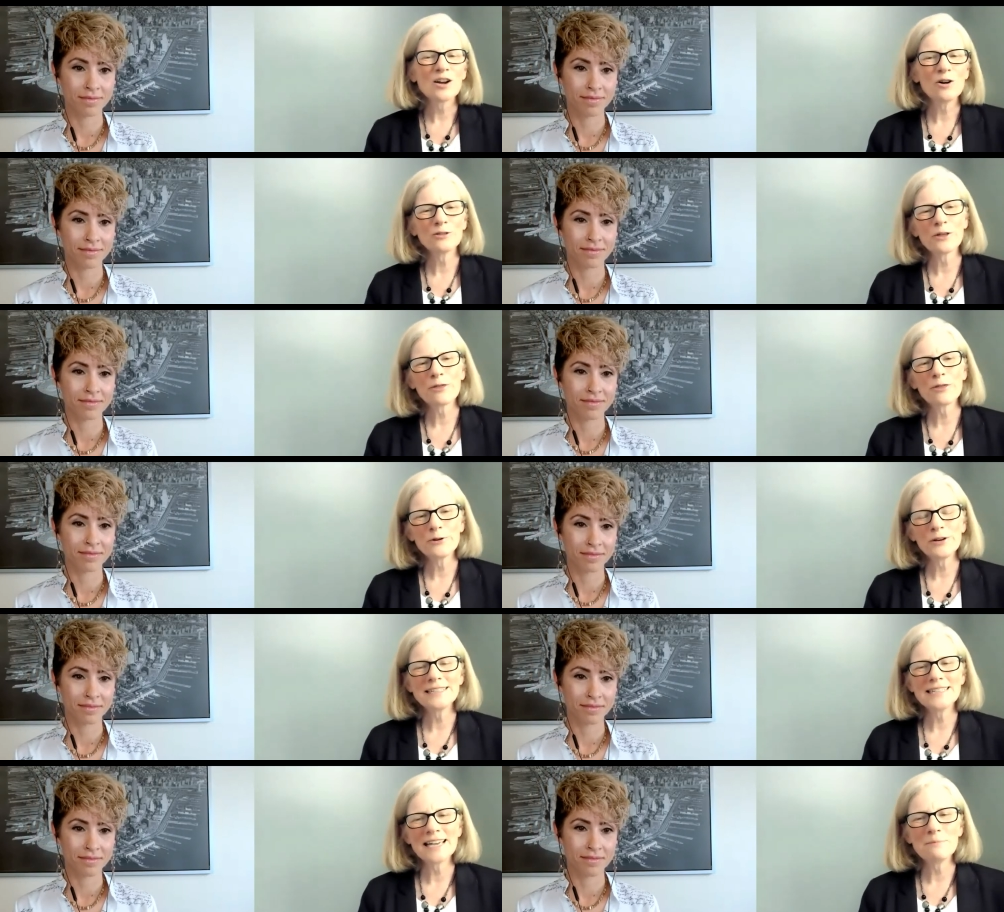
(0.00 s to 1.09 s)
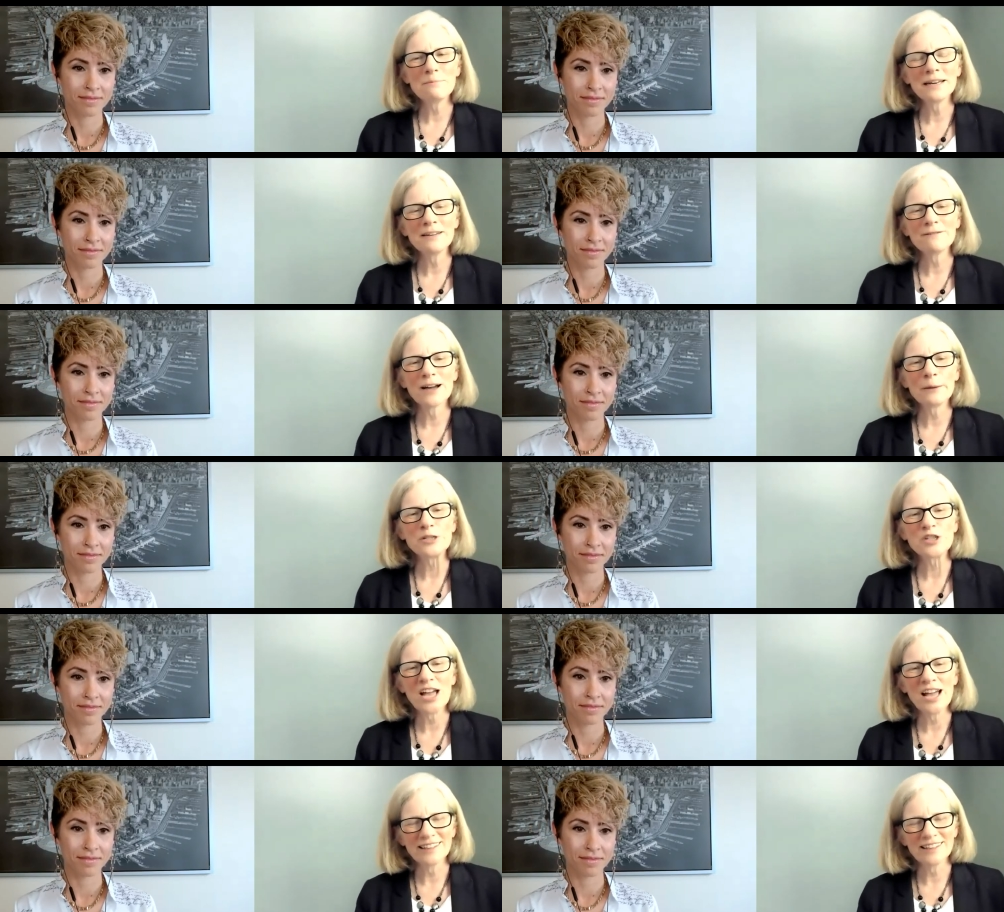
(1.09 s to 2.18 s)
Speaker 1: called the 30 Day Money Vibe
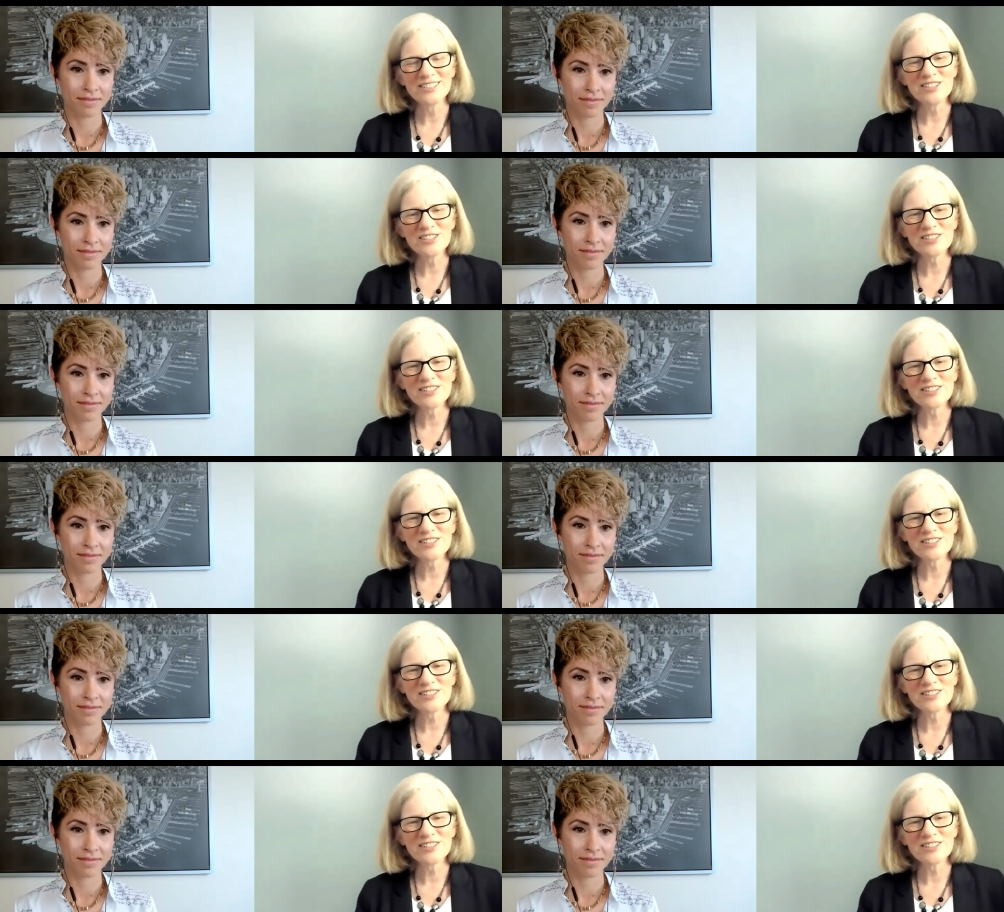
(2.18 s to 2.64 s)
Challenge.